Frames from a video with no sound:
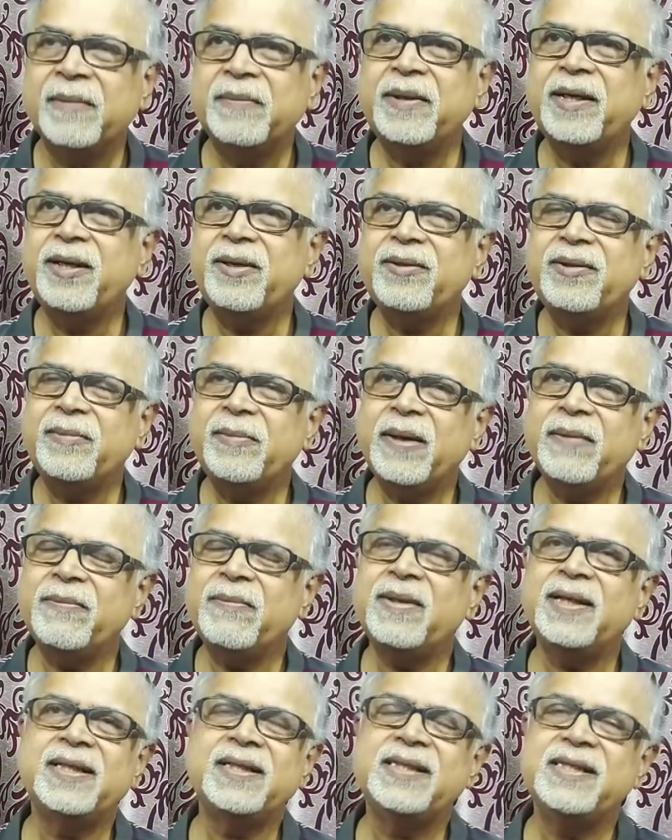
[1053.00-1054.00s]
But you
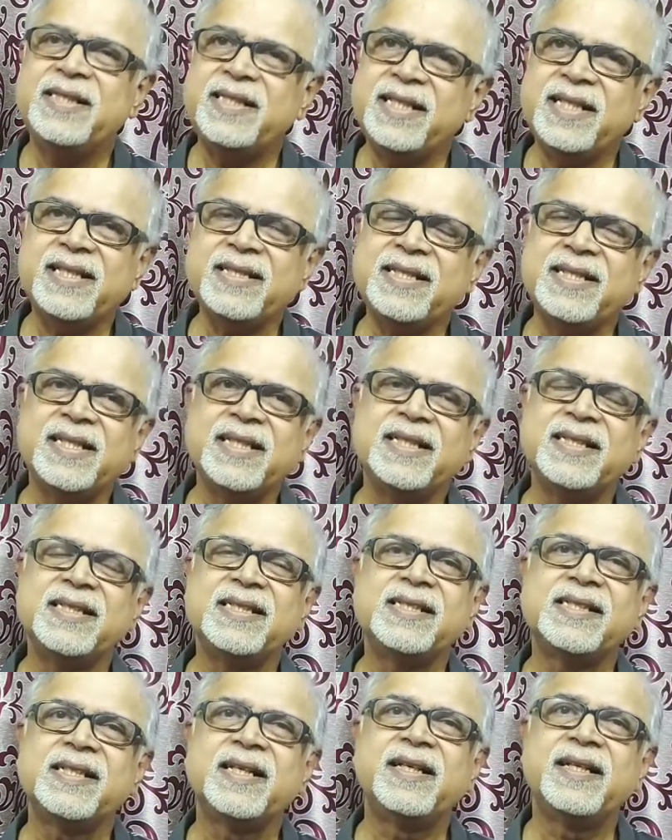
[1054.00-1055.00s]
remember,
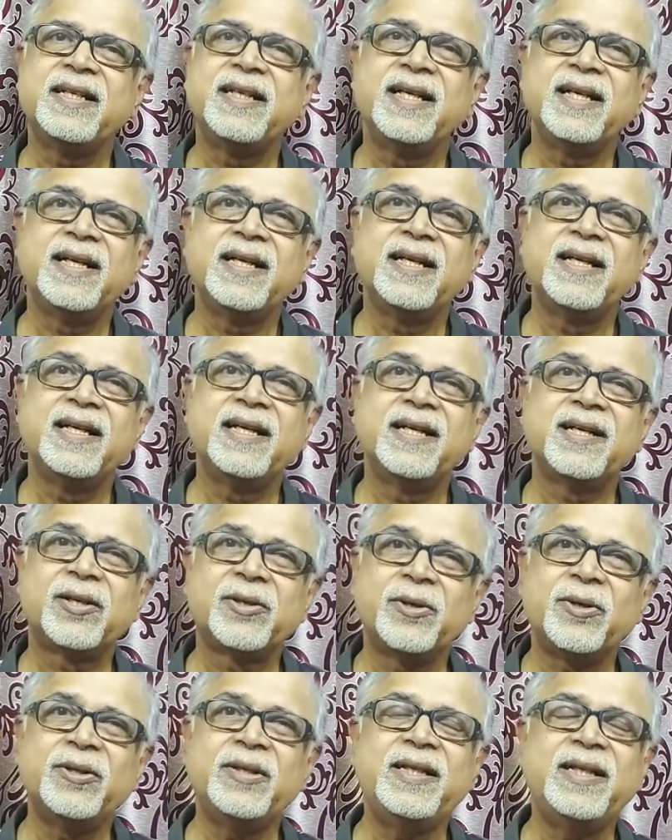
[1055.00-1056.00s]
Jesus
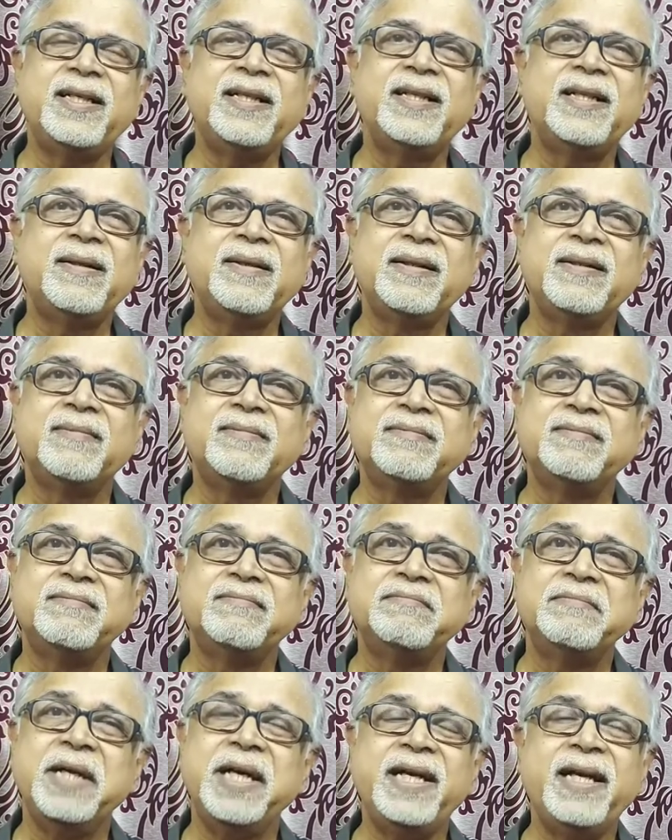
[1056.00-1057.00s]
quoted
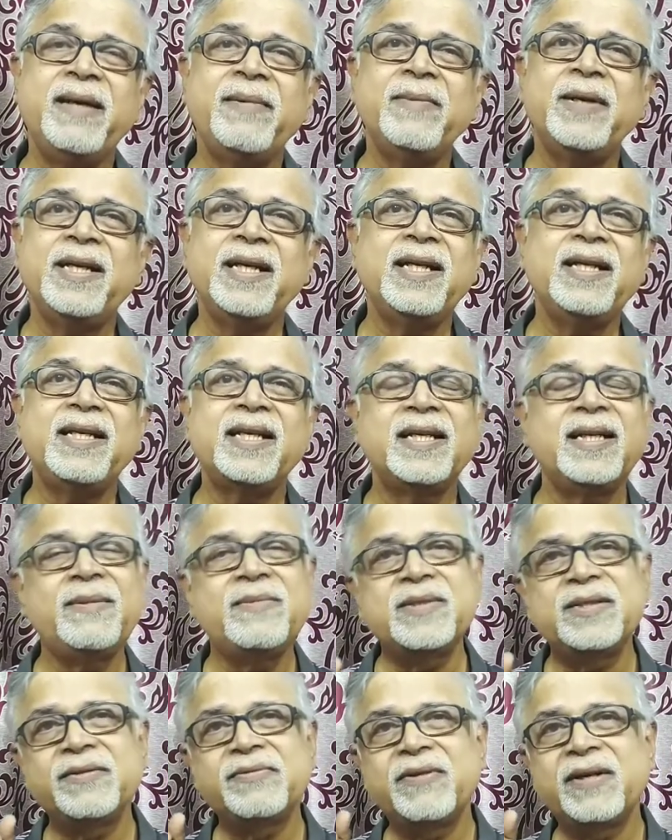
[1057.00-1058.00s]
many, many
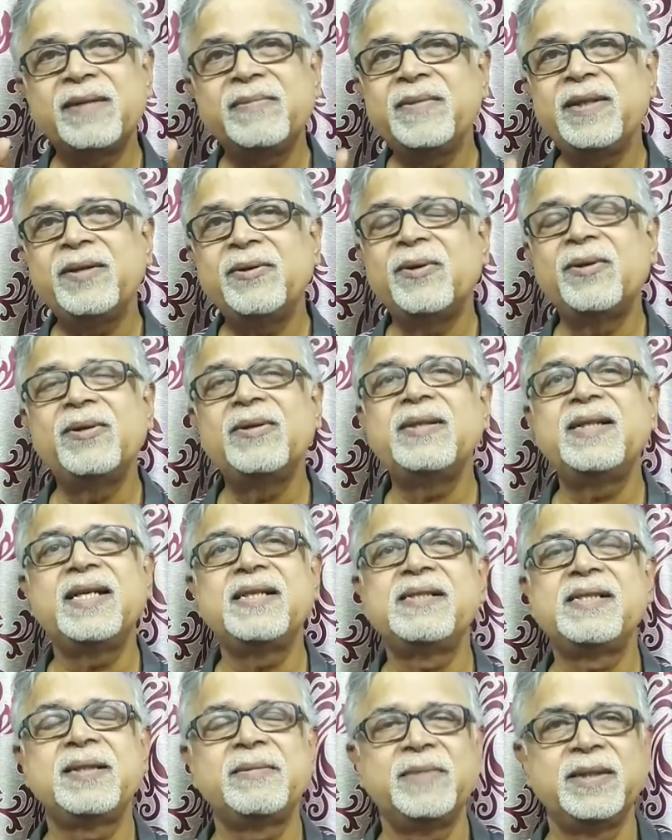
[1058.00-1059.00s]
times from the Old
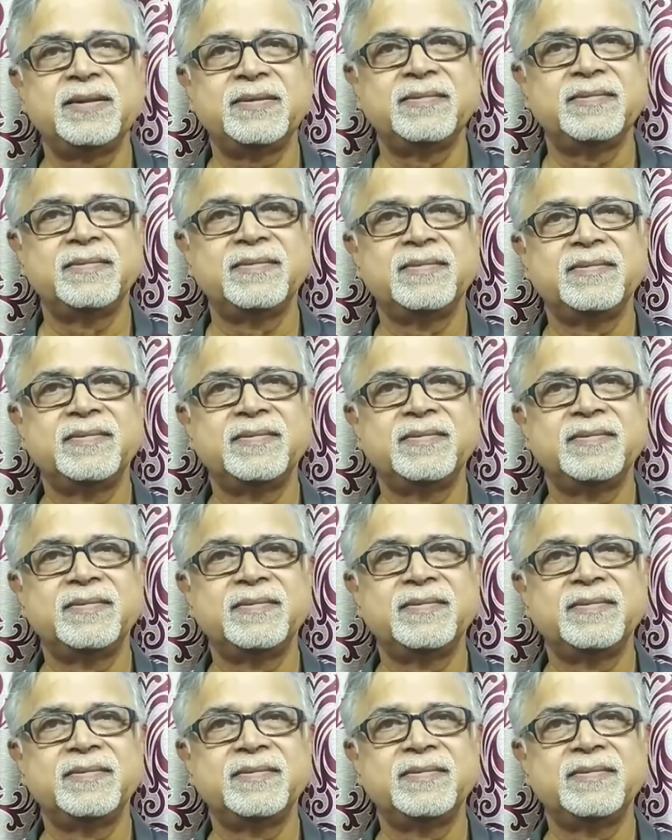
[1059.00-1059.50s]
Testament,